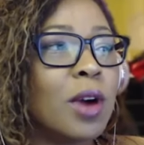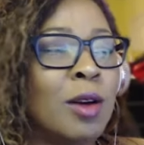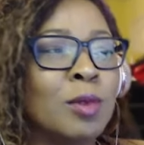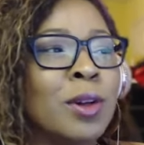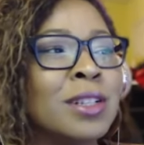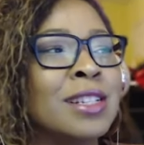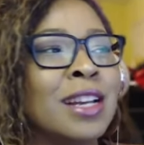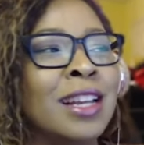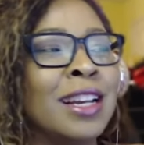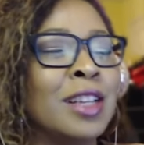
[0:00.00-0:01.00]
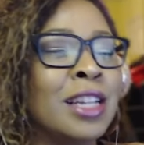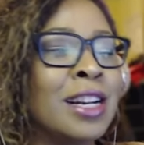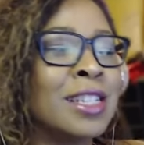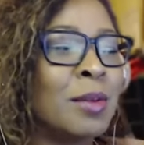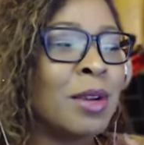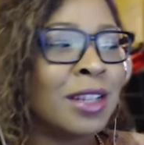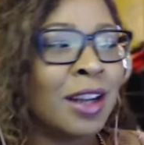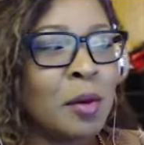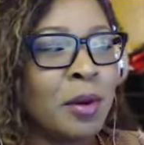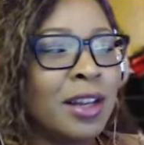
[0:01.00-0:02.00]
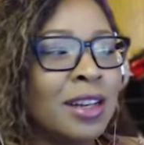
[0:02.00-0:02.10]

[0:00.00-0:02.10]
was about to say, like, is Hinata about to come in